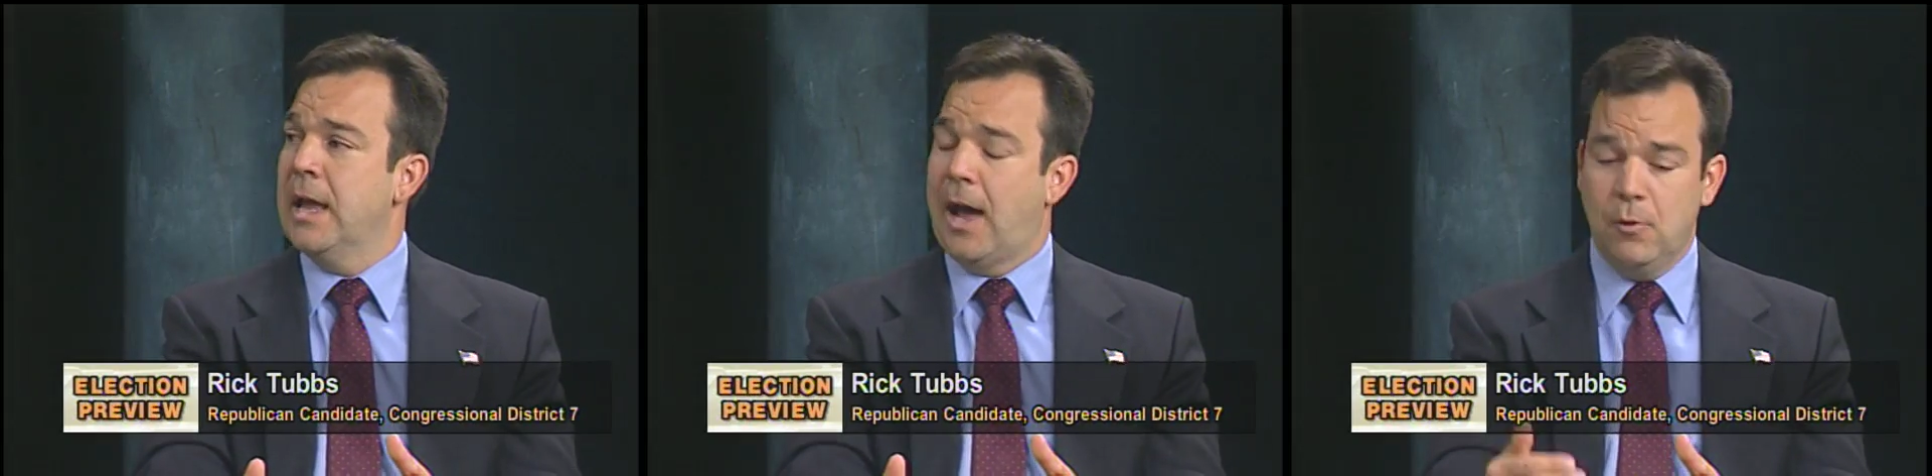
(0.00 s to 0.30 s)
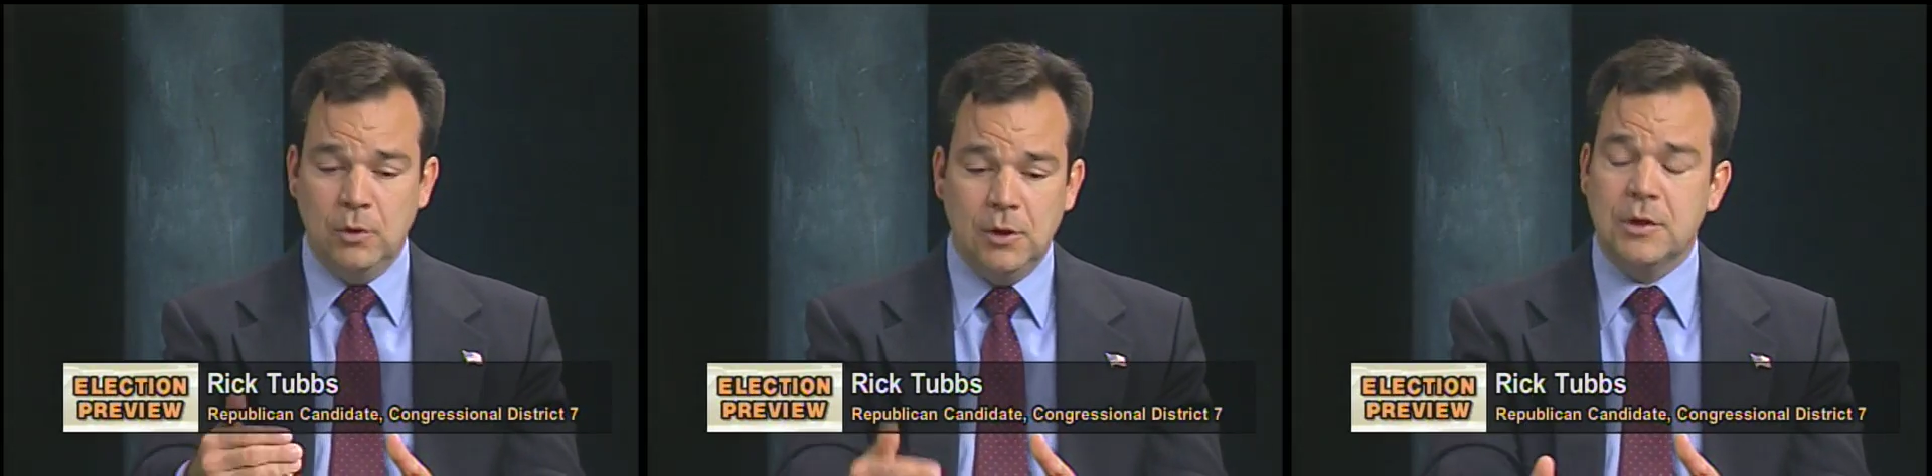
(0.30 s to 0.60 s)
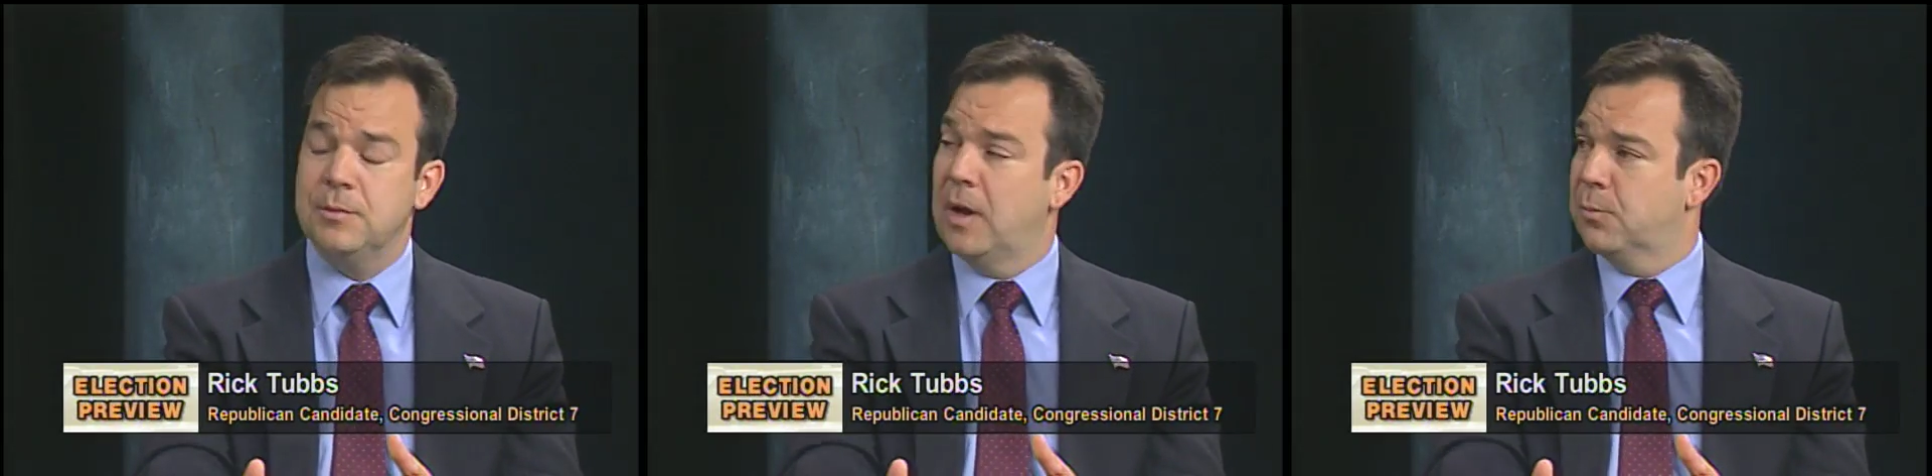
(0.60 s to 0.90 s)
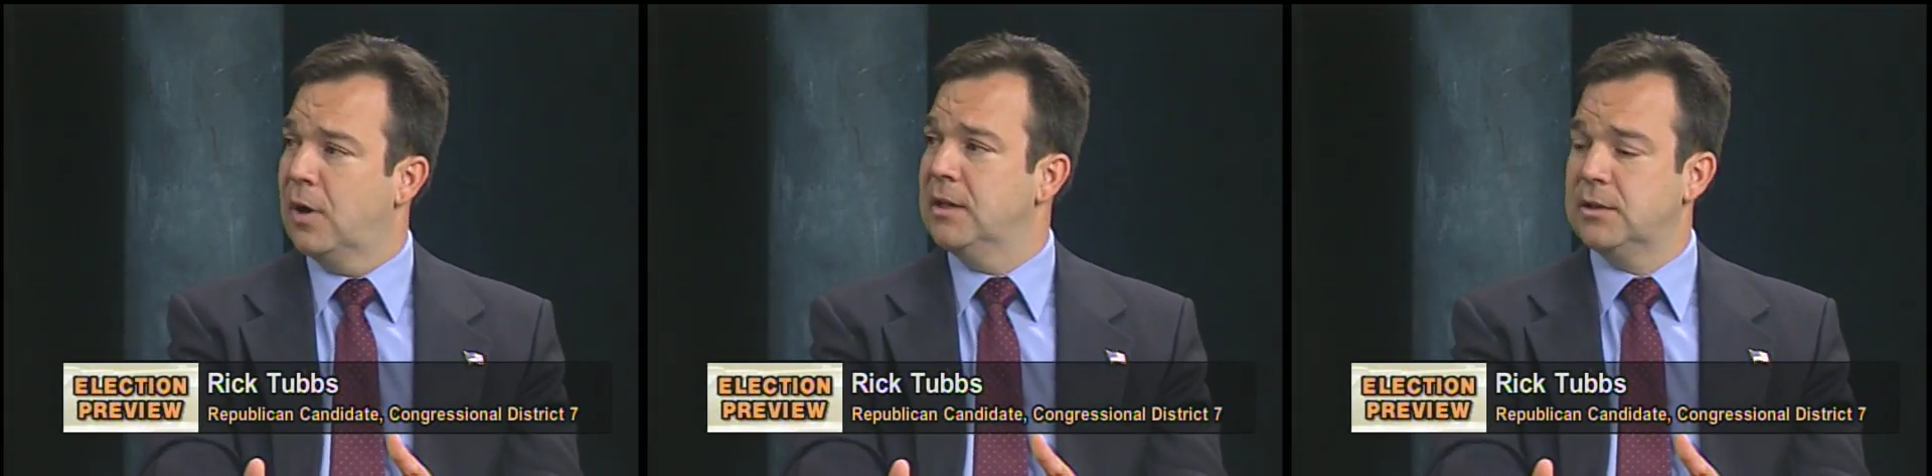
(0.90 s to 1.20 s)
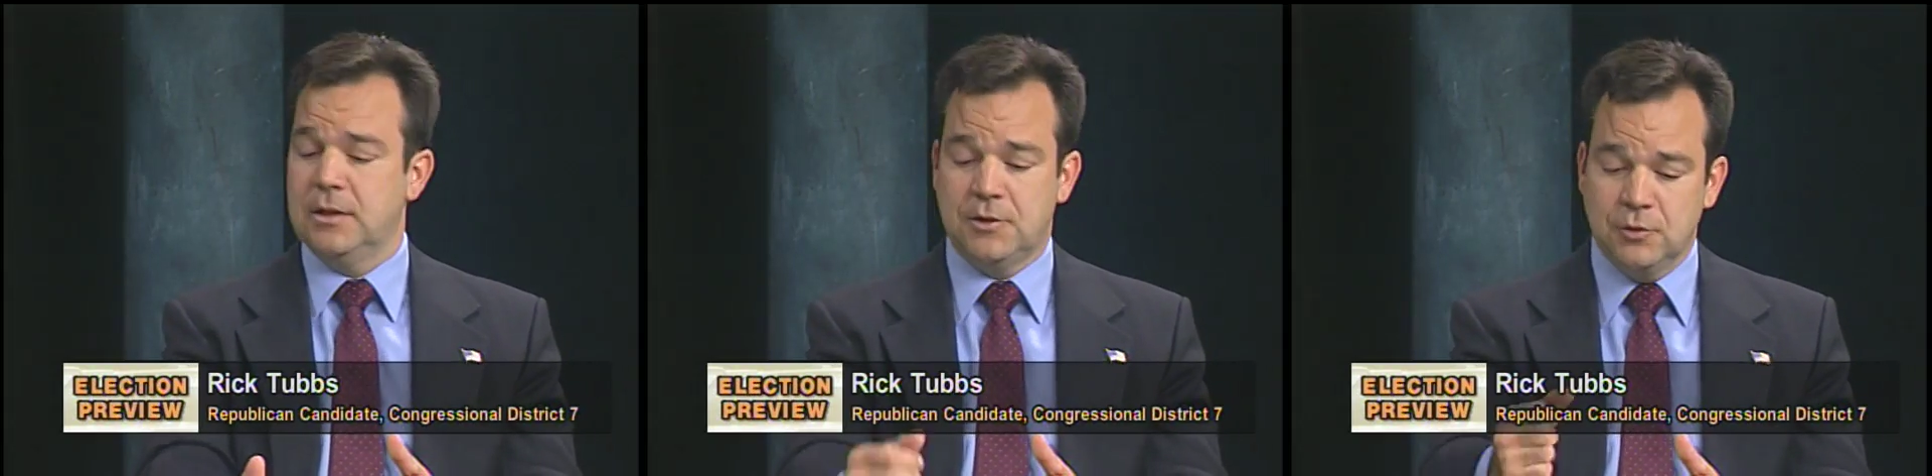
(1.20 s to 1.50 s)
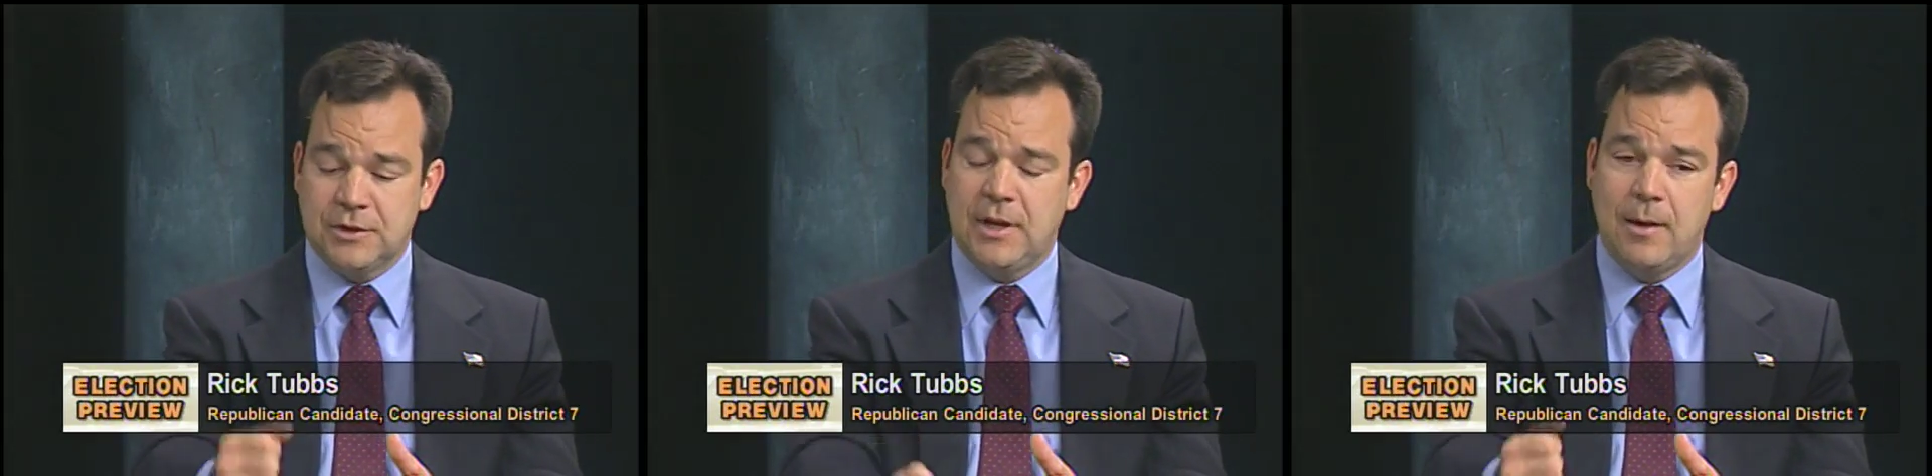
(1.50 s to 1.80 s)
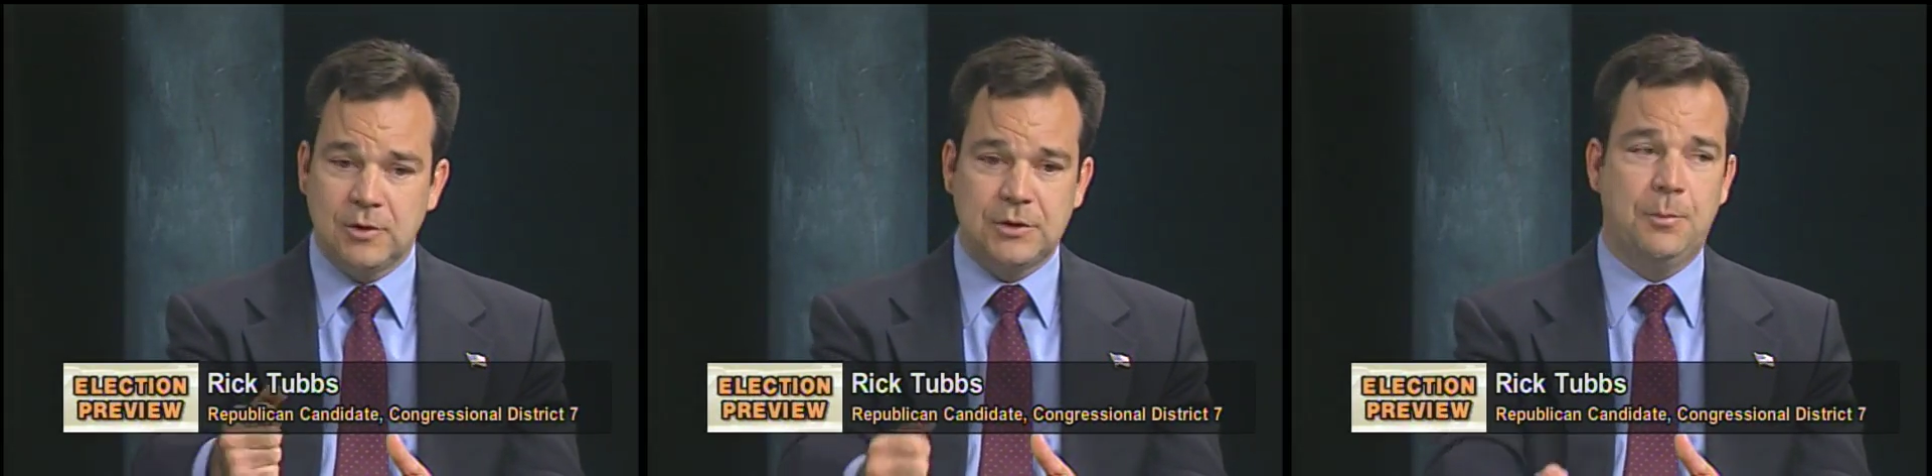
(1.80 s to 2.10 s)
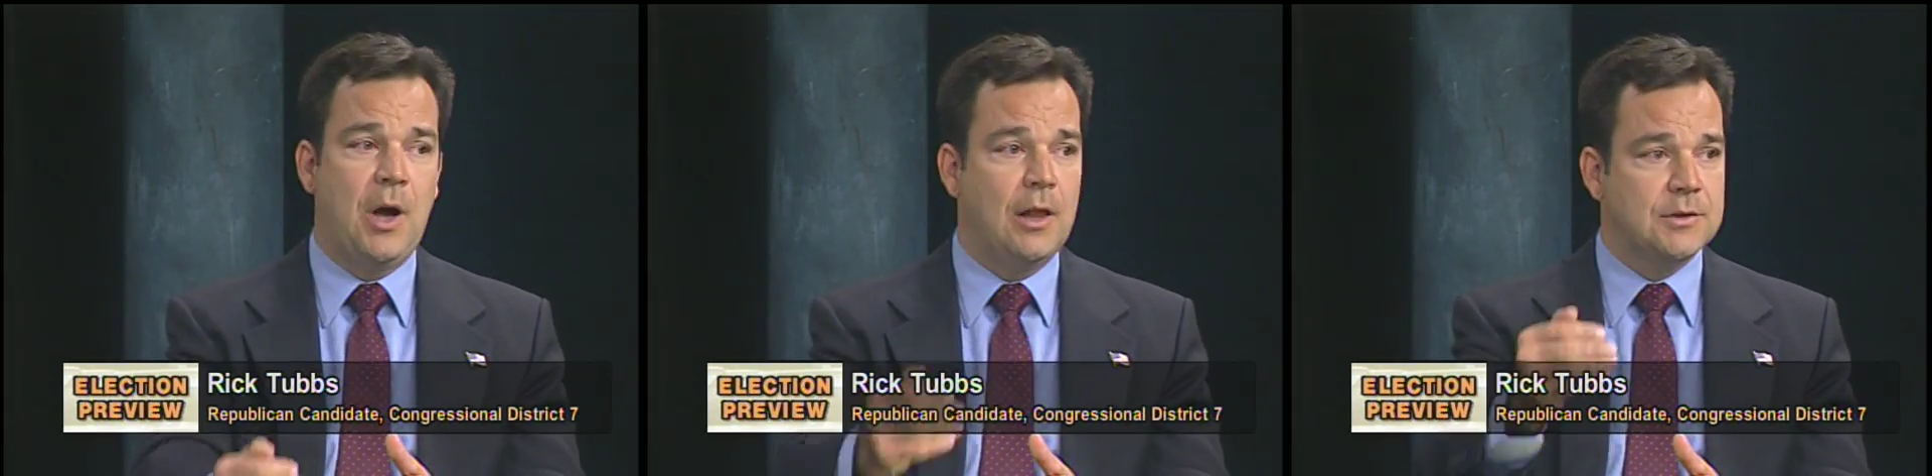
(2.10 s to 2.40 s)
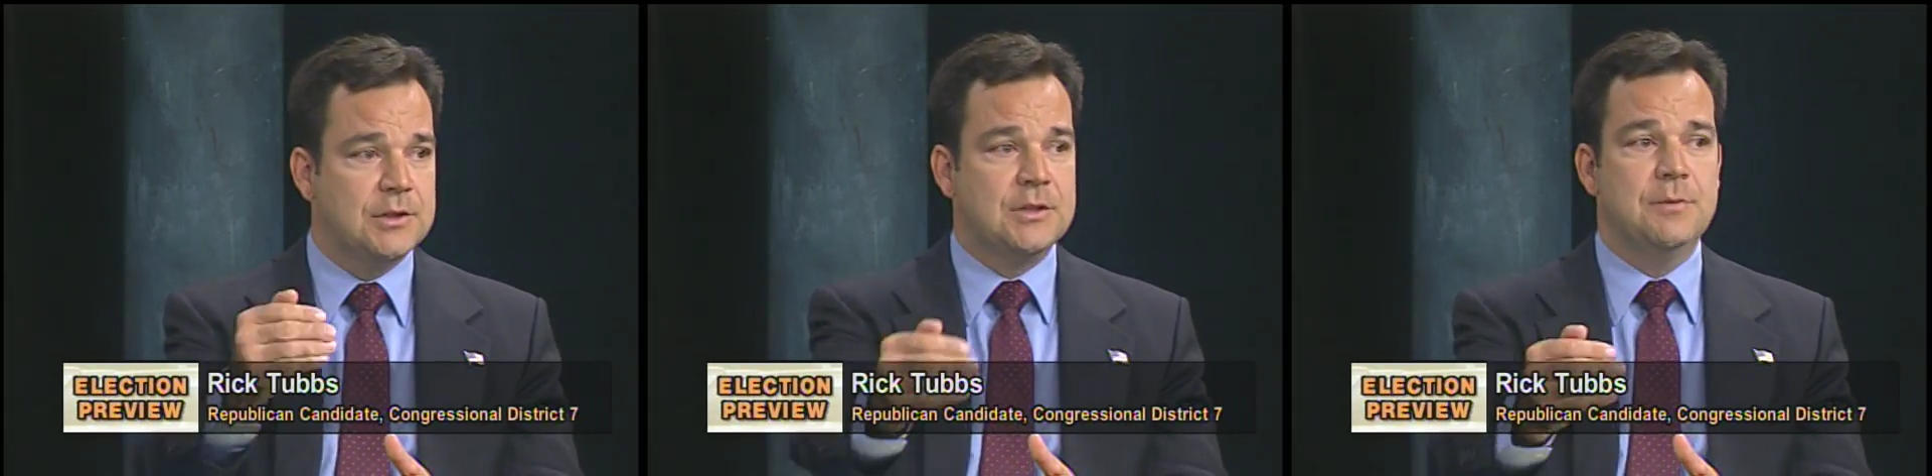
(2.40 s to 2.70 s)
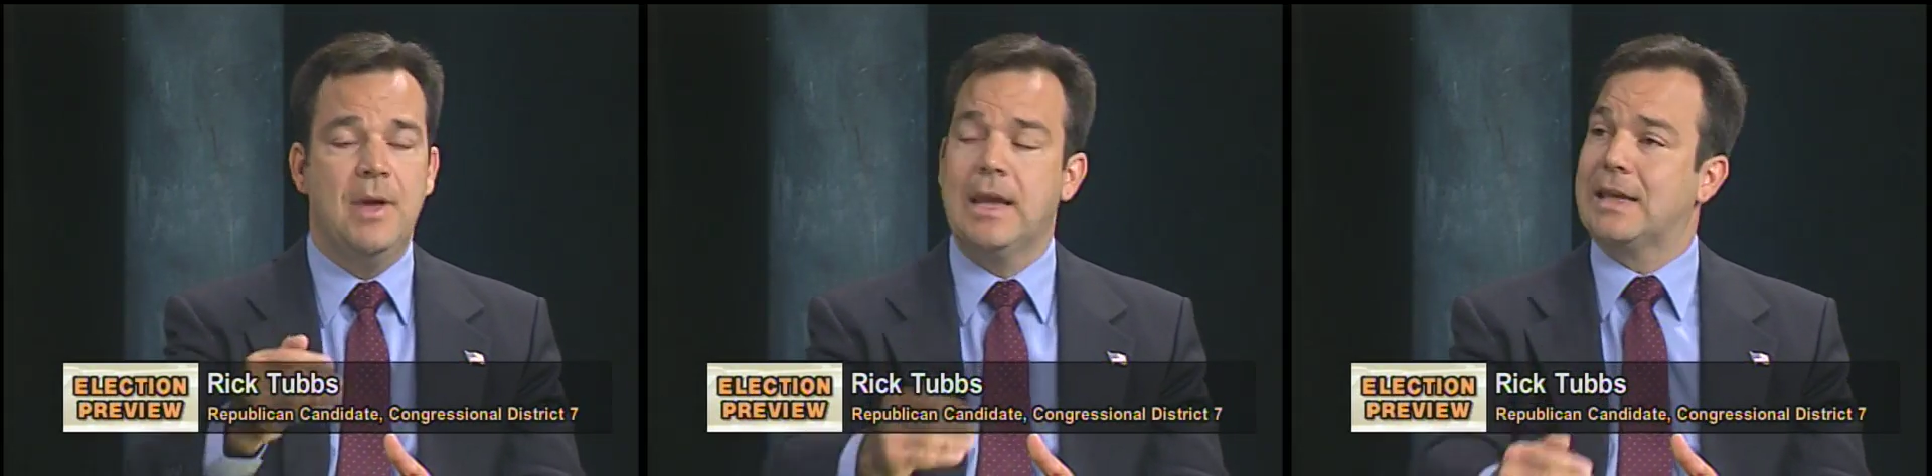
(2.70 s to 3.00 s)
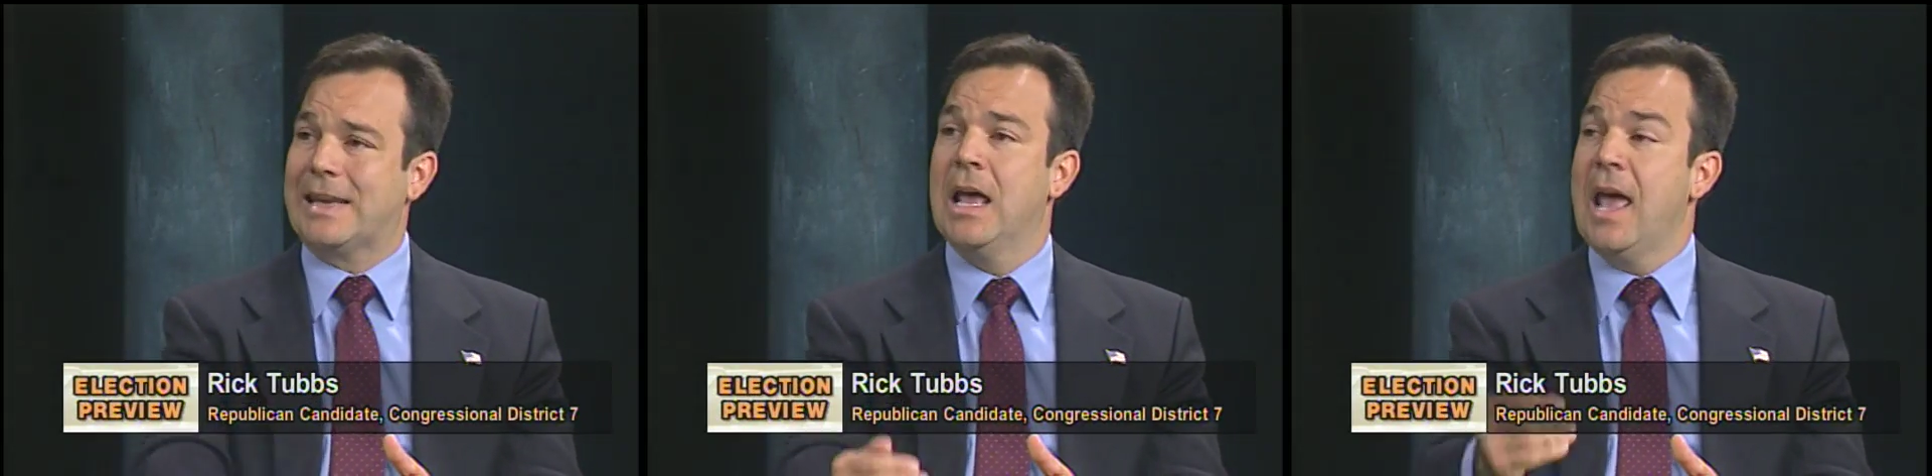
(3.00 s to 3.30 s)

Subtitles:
I will look to my president to establish the policies to make it